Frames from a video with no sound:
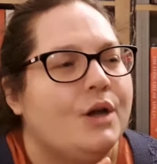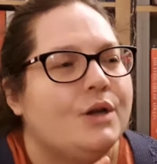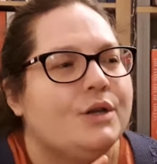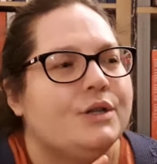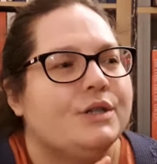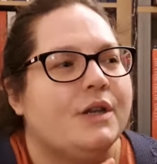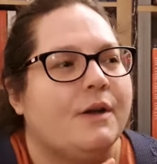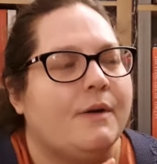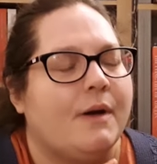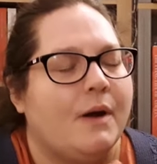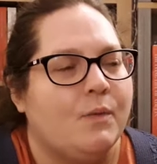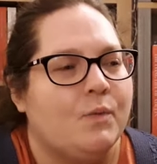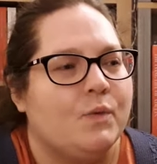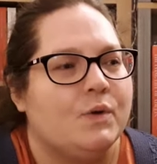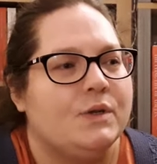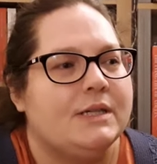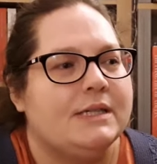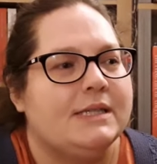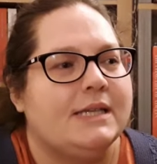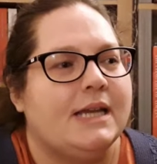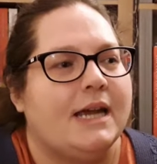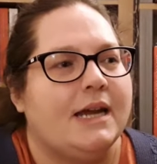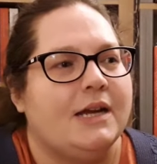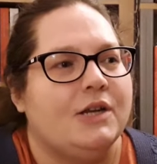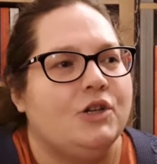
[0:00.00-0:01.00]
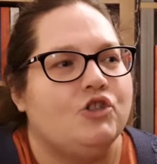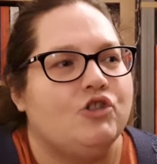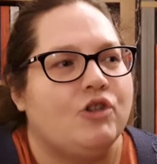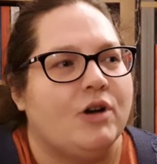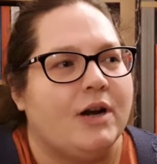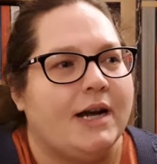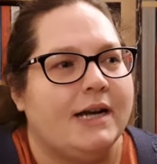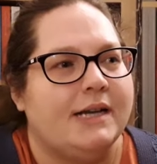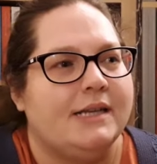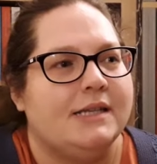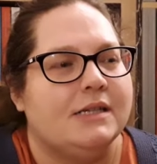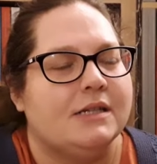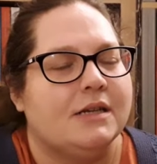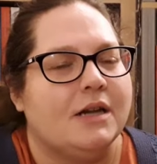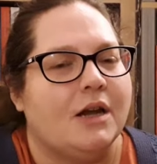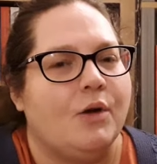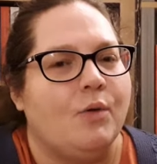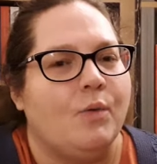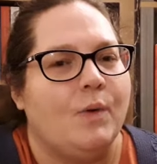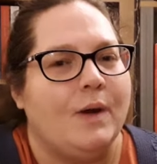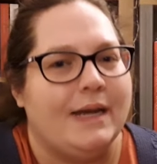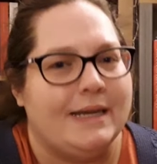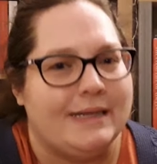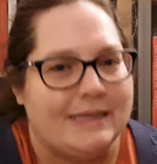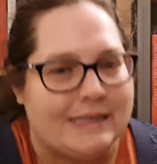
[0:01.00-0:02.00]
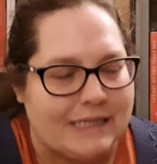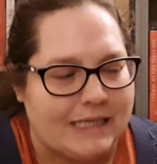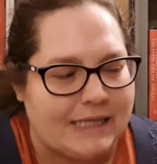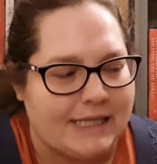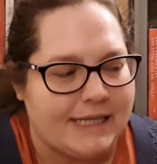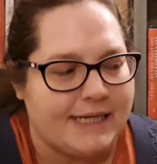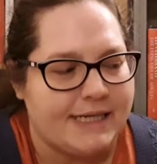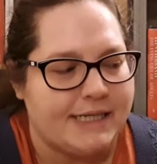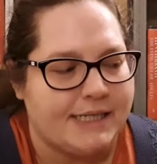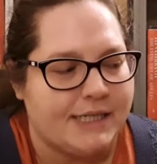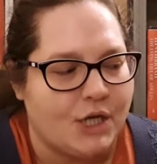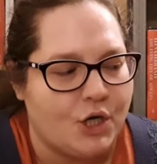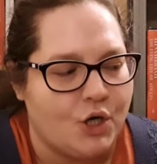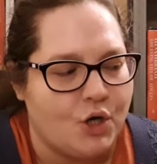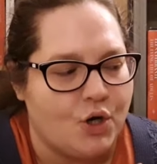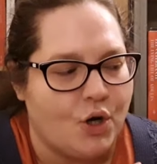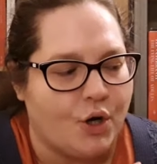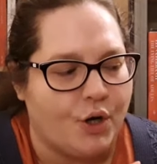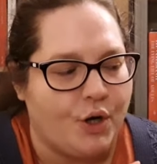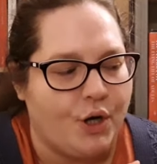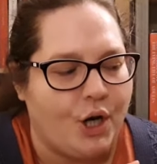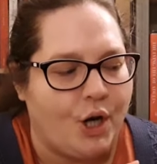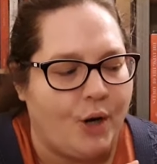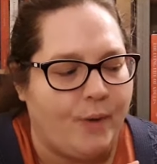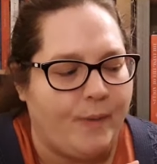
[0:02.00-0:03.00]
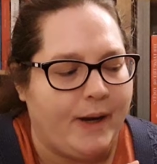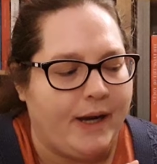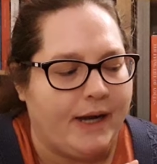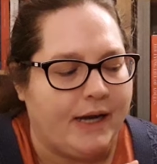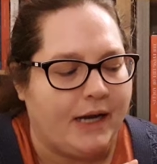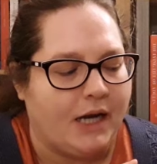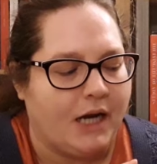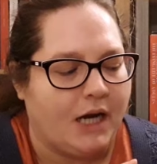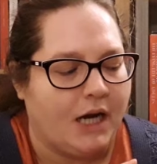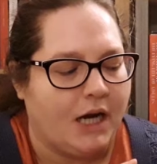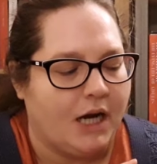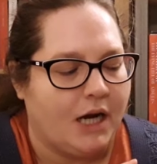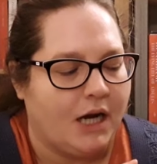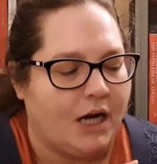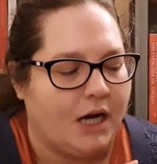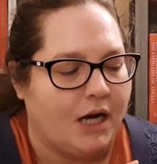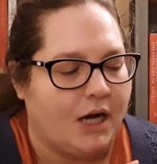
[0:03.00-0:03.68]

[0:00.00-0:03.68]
So I would say try to go into this not knowing